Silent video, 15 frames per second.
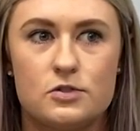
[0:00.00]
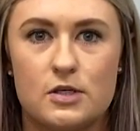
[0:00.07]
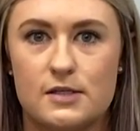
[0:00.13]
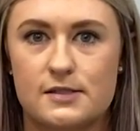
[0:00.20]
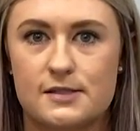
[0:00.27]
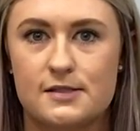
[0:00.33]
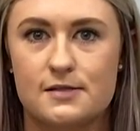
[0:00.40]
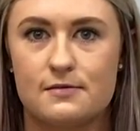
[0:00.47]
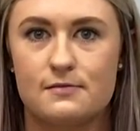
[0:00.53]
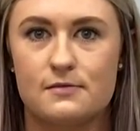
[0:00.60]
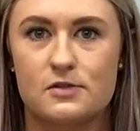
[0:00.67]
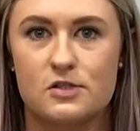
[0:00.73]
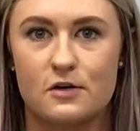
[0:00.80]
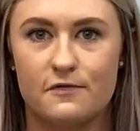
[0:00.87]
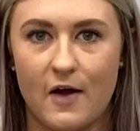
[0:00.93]
just
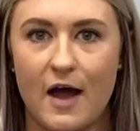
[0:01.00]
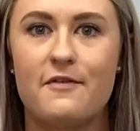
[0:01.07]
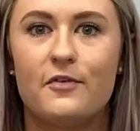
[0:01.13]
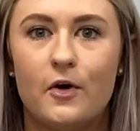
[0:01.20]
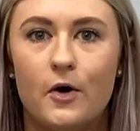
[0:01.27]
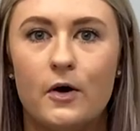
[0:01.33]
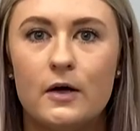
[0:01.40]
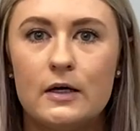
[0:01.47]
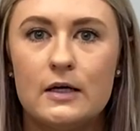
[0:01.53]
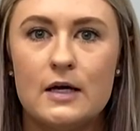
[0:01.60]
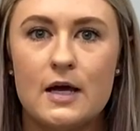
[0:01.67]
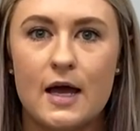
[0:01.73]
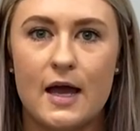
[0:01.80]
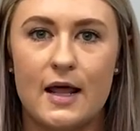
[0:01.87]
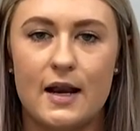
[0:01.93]
survival.
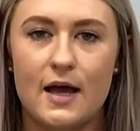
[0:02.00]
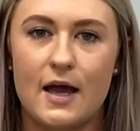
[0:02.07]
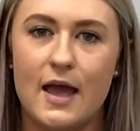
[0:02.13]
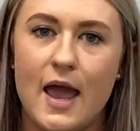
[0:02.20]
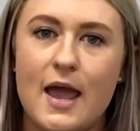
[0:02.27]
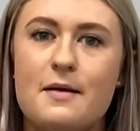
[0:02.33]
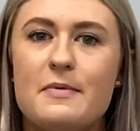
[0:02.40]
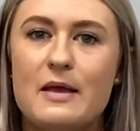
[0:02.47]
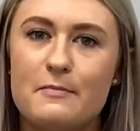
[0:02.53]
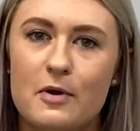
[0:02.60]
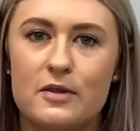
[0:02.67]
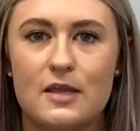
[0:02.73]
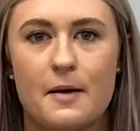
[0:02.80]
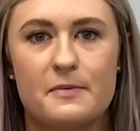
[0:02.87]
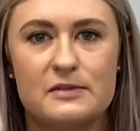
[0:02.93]
And I hate being
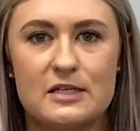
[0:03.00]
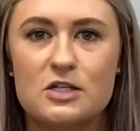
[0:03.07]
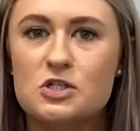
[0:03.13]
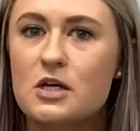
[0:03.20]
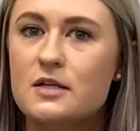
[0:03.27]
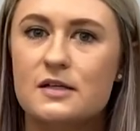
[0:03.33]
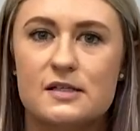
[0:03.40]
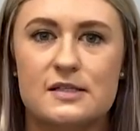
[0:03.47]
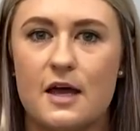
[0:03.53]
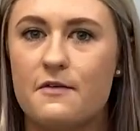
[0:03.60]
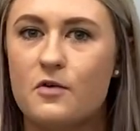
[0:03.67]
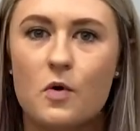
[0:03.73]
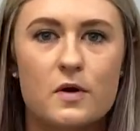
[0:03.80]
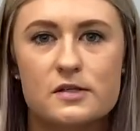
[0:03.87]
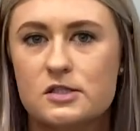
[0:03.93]
put in that position because I,
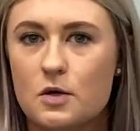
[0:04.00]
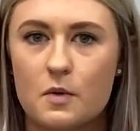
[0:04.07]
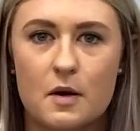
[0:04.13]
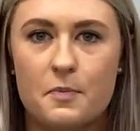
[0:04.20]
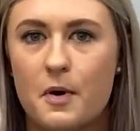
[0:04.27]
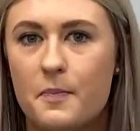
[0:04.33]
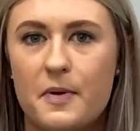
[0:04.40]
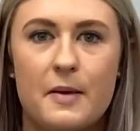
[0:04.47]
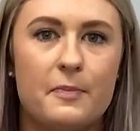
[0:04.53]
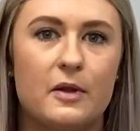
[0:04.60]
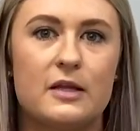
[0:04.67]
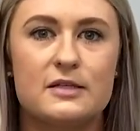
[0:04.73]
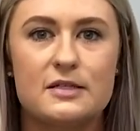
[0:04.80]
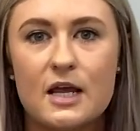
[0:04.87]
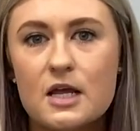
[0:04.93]
of course, don't want to put
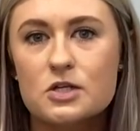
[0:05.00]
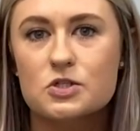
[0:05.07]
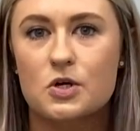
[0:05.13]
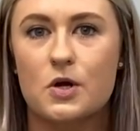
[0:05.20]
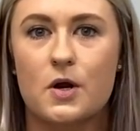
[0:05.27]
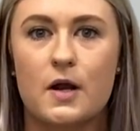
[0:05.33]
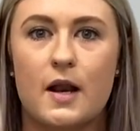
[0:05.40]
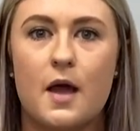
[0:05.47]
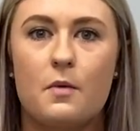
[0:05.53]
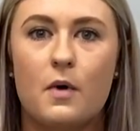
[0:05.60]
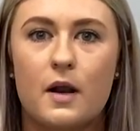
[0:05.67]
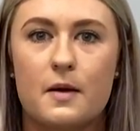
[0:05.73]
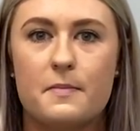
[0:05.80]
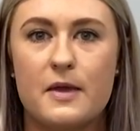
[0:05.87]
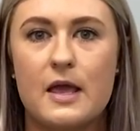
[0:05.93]
people in danger, and I
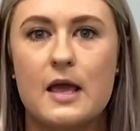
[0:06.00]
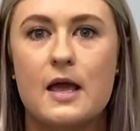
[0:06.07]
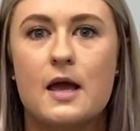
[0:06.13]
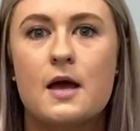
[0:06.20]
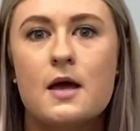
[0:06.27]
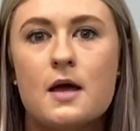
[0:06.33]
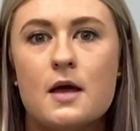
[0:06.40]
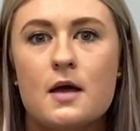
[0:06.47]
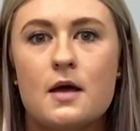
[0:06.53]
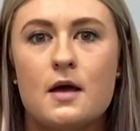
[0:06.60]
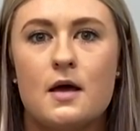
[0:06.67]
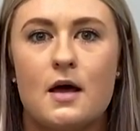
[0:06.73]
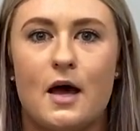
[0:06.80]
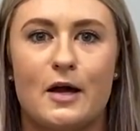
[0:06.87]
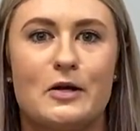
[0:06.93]
want to be
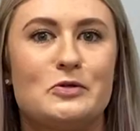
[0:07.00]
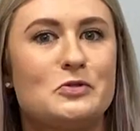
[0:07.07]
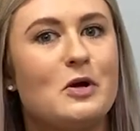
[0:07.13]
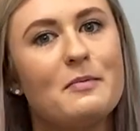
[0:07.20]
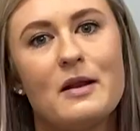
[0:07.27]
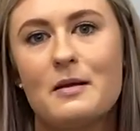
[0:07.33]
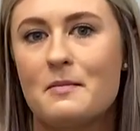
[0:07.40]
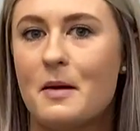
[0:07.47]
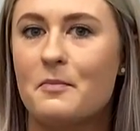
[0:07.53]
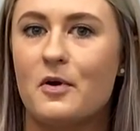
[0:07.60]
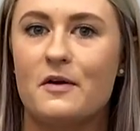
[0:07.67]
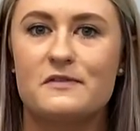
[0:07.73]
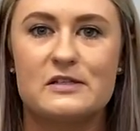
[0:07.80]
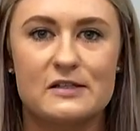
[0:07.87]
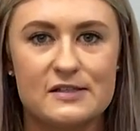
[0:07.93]
a contributing member
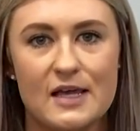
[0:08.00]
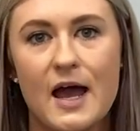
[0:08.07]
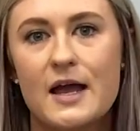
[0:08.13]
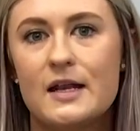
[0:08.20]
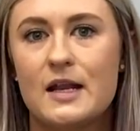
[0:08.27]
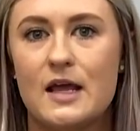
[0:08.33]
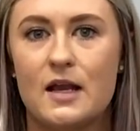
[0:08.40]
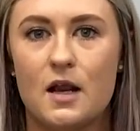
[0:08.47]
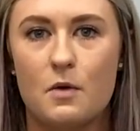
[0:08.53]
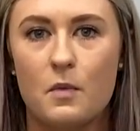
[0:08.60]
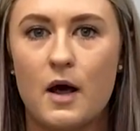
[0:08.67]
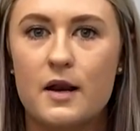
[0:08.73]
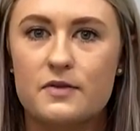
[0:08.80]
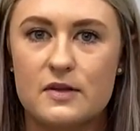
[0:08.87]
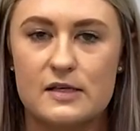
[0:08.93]
of society, and I
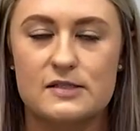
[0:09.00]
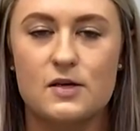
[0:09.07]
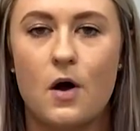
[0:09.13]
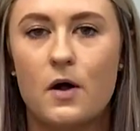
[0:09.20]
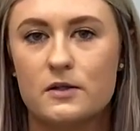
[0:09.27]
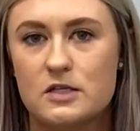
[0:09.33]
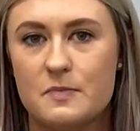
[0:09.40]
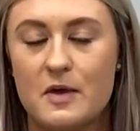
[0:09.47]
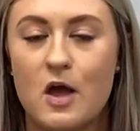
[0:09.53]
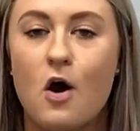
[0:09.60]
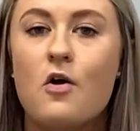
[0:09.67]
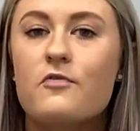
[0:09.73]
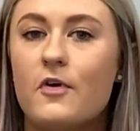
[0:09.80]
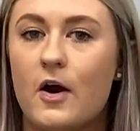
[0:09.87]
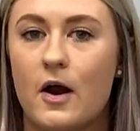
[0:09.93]
want this all to be
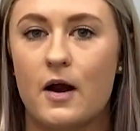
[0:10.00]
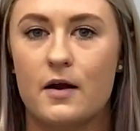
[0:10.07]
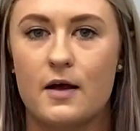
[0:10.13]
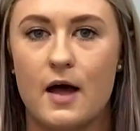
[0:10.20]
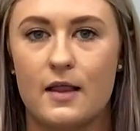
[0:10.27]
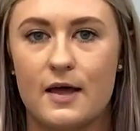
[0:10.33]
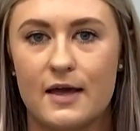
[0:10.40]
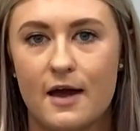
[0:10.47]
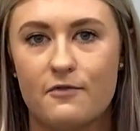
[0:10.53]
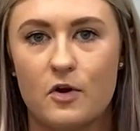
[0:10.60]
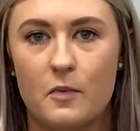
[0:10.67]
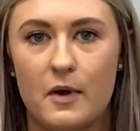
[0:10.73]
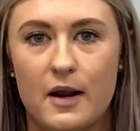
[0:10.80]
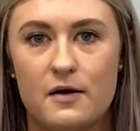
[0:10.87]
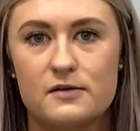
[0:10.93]
over like
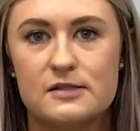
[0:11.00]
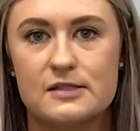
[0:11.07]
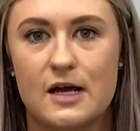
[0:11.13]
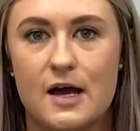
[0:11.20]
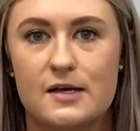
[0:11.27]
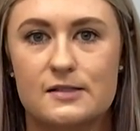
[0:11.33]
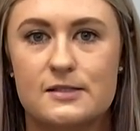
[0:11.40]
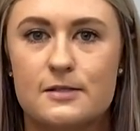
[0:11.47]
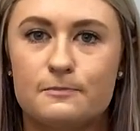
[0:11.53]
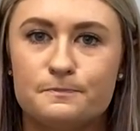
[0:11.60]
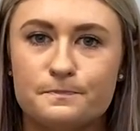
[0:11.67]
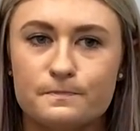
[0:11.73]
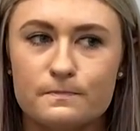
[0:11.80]
everyone else does.